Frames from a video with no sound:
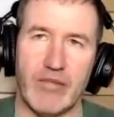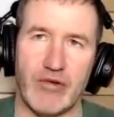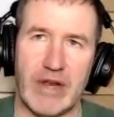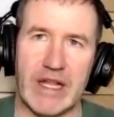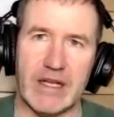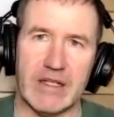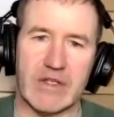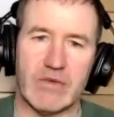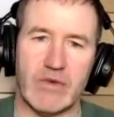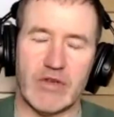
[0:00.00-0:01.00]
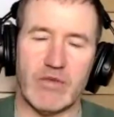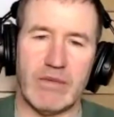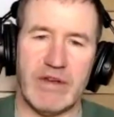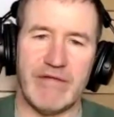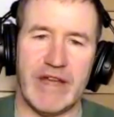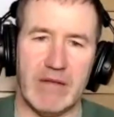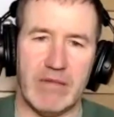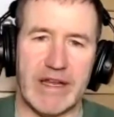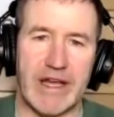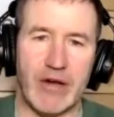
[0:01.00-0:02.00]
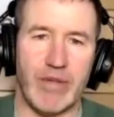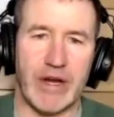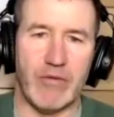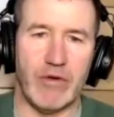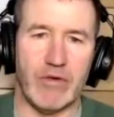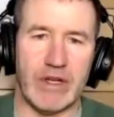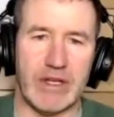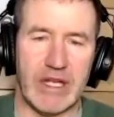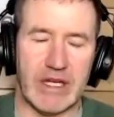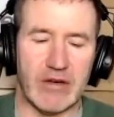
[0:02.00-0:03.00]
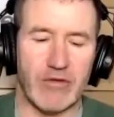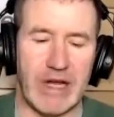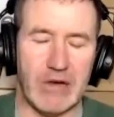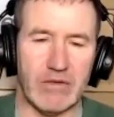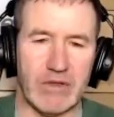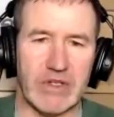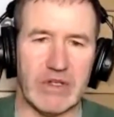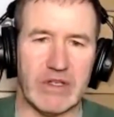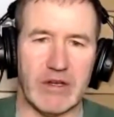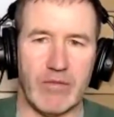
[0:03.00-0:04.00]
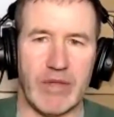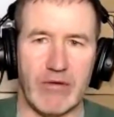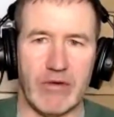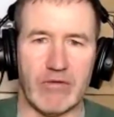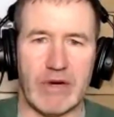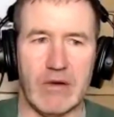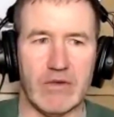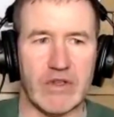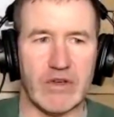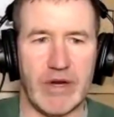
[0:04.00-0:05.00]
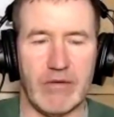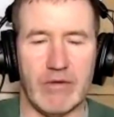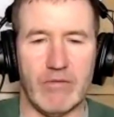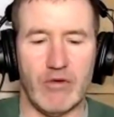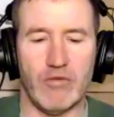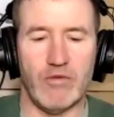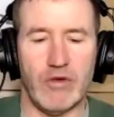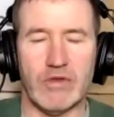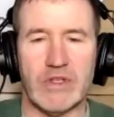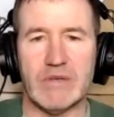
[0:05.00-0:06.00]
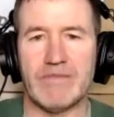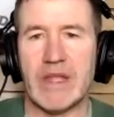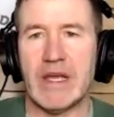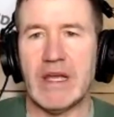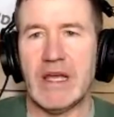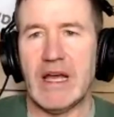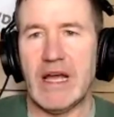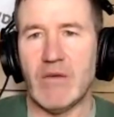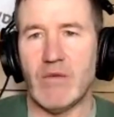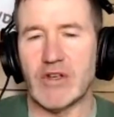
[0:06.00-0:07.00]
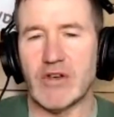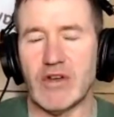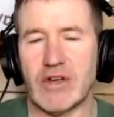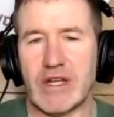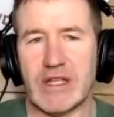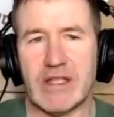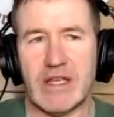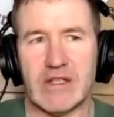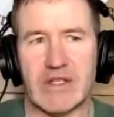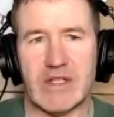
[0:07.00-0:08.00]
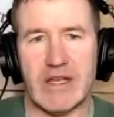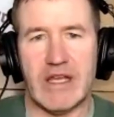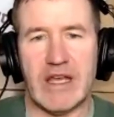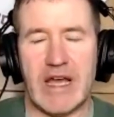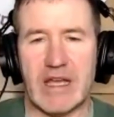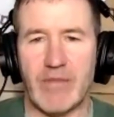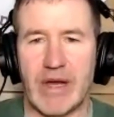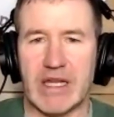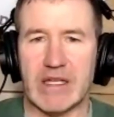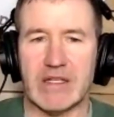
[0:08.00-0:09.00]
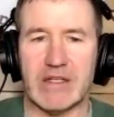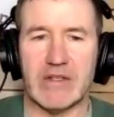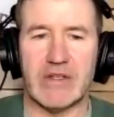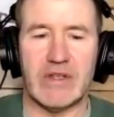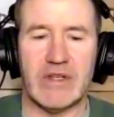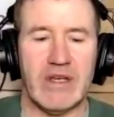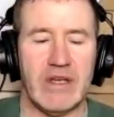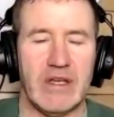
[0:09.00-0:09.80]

perennials which will be available now bare rooted in crowns, bare root crowns or bare root roots. And what you're looking at, things like agapanthus,